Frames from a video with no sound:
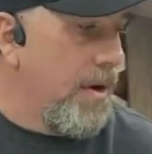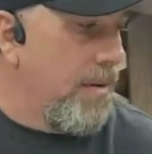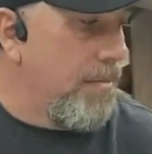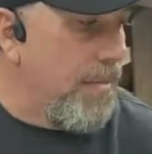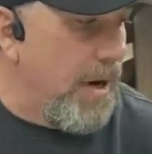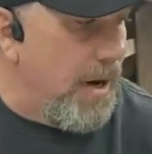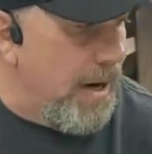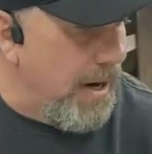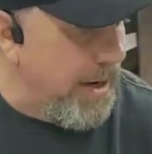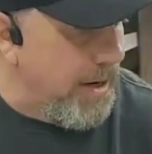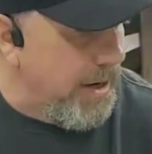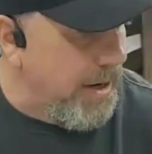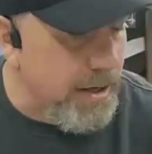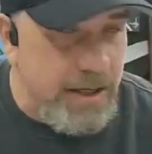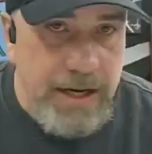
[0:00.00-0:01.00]

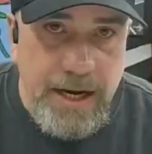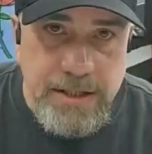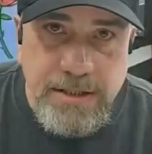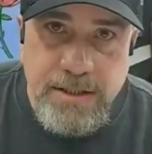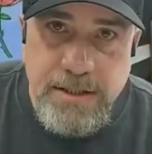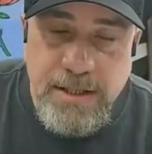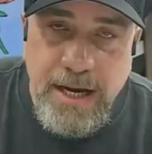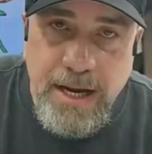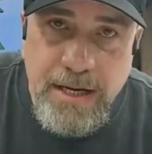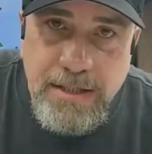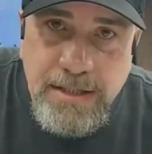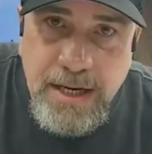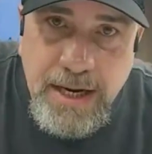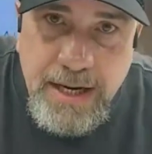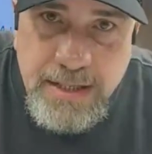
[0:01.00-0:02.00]
my guest today
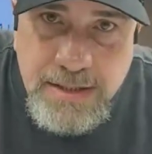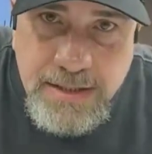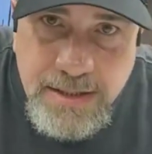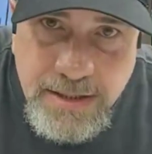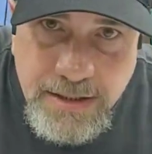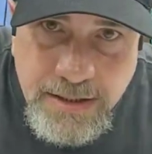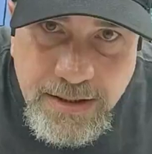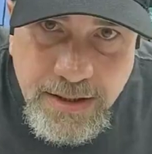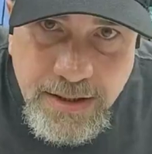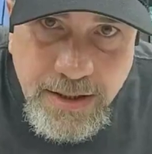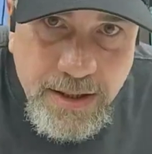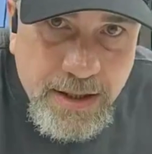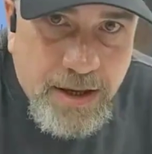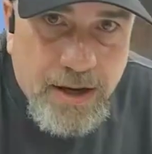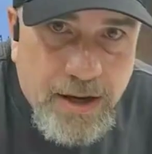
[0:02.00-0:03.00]
is Hanson,
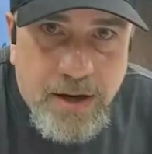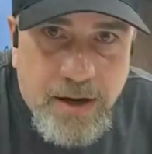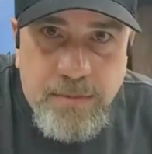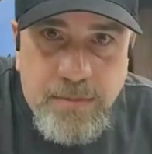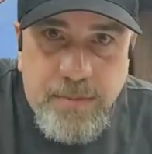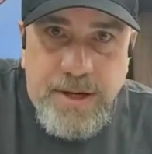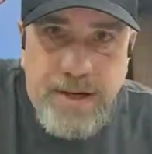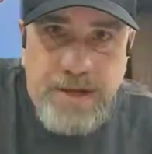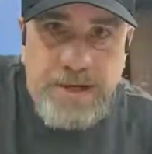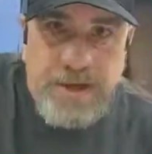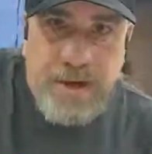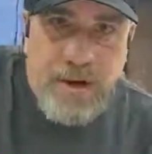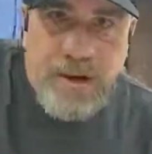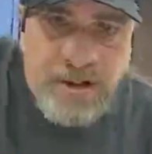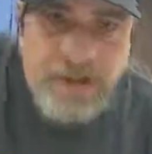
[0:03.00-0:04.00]
amazing
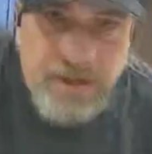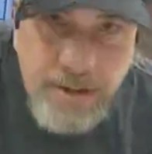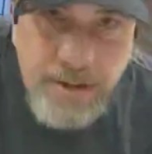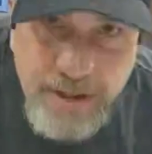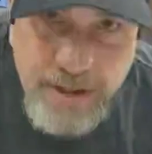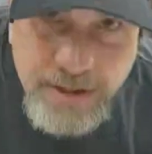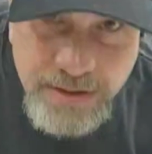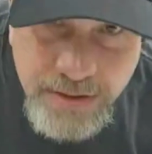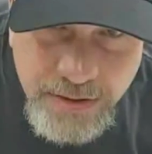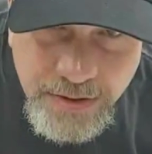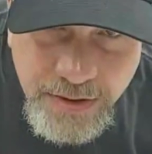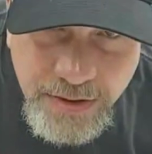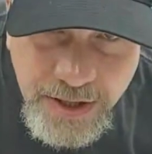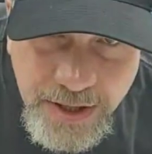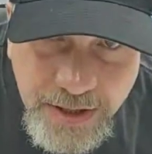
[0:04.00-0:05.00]
artist, great
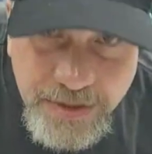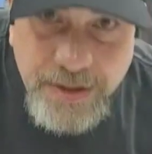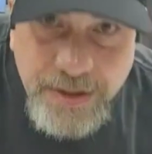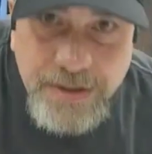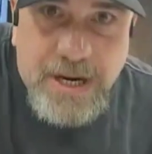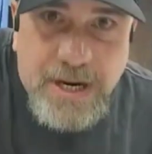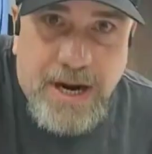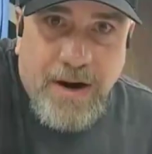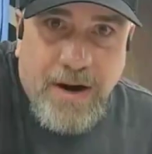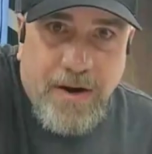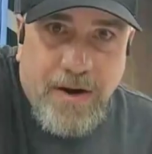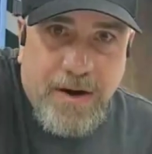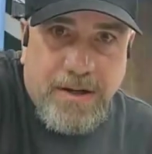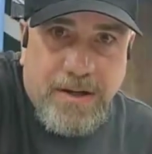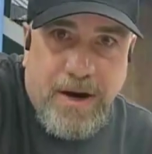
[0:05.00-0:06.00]
dude. There's
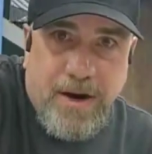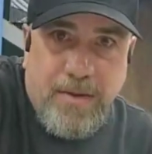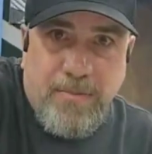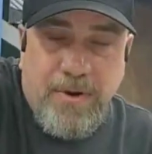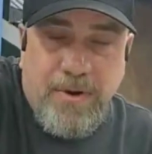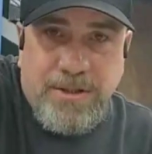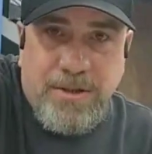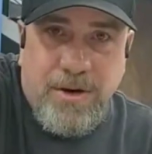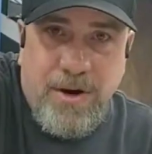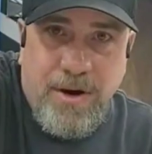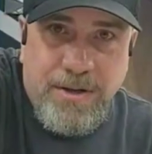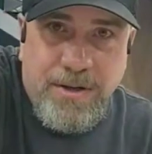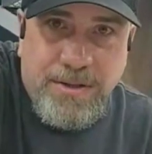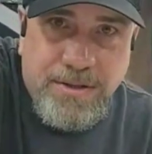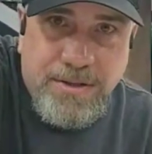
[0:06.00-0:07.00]
Eric, the airbrush
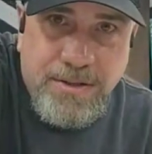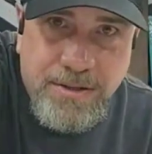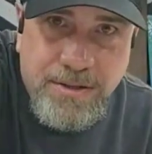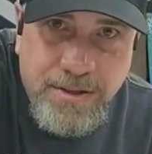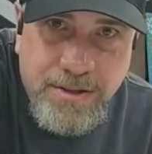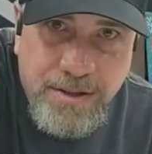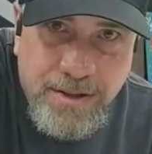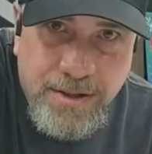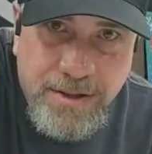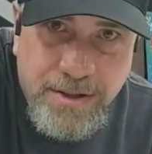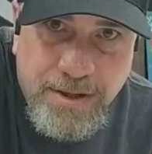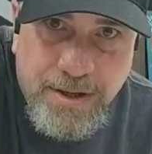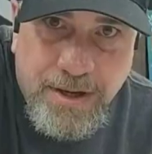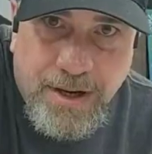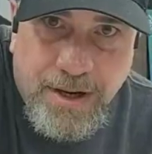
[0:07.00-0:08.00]
artist.
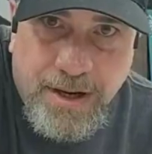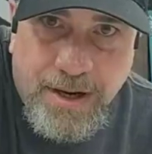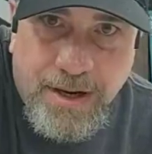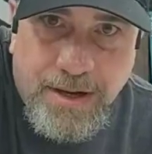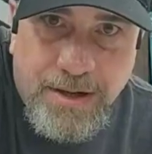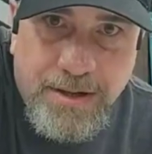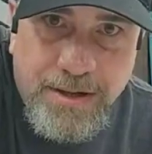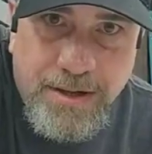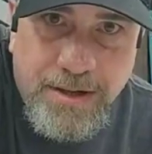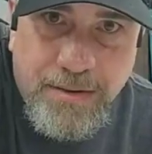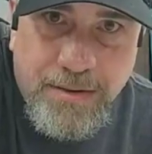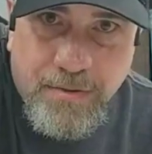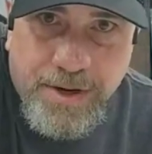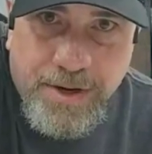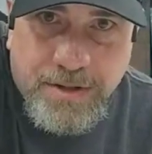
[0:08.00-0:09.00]
Uh,
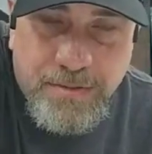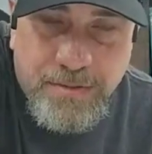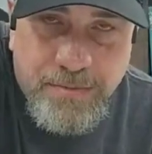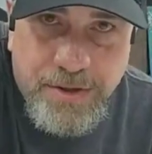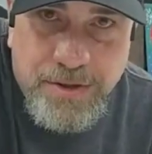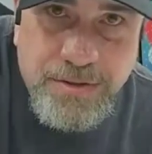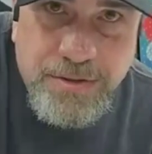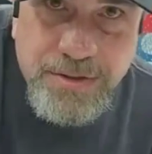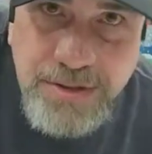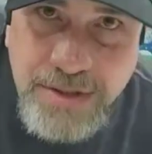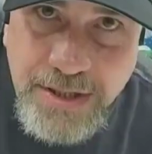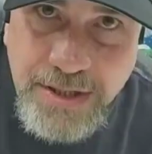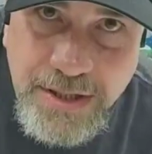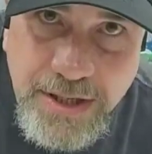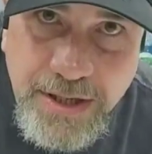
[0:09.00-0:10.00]
Rick the Muse is
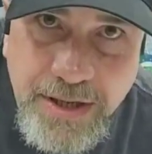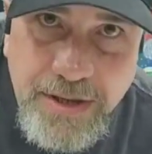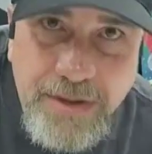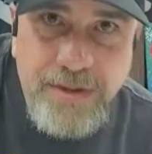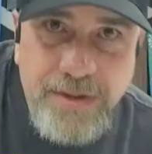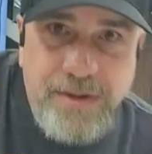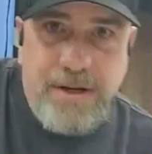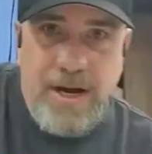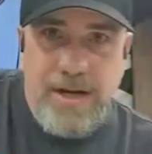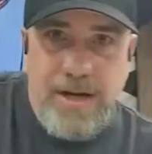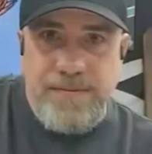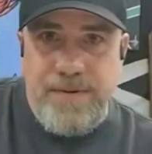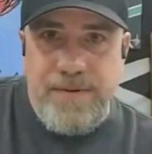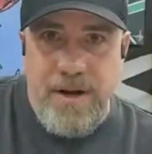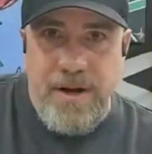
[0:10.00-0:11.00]
in here. You guys follow.